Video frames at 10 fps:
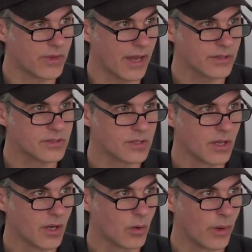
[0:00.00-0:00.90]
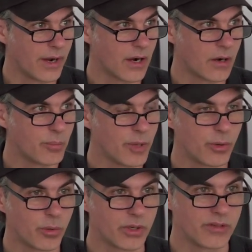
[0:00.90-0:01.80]
text where
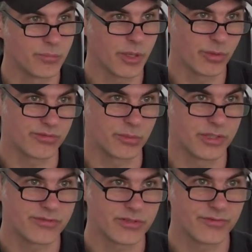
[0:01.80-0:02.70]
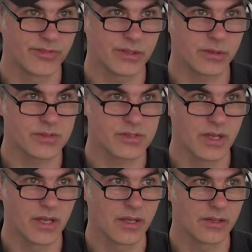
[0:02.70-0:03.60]
people from different fields,
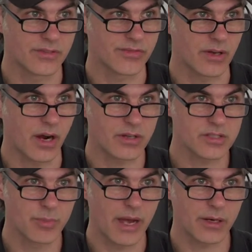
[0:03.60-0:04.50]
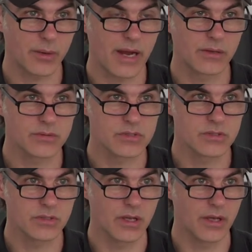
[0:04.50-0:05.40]
different arts
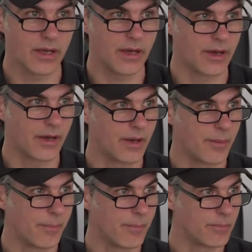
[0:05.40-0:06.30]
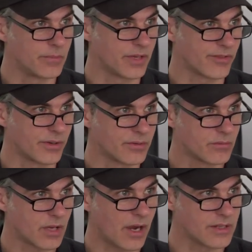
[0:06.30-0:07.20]
backgrounds, different
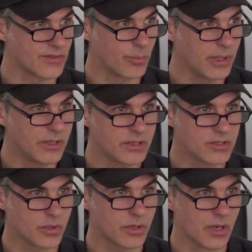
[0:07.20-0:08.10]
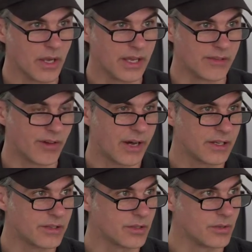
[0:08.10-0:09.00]
kinds of opinions were
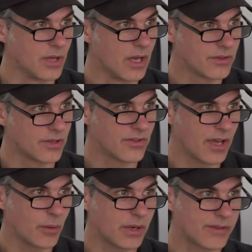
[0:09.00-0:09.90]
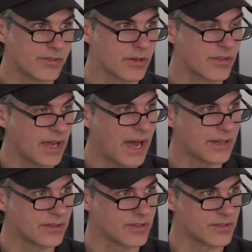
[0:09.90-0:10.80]
invited to say whatever they
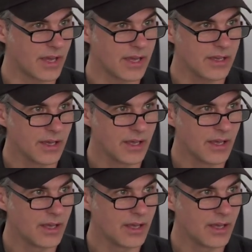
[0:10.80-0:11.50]
had to say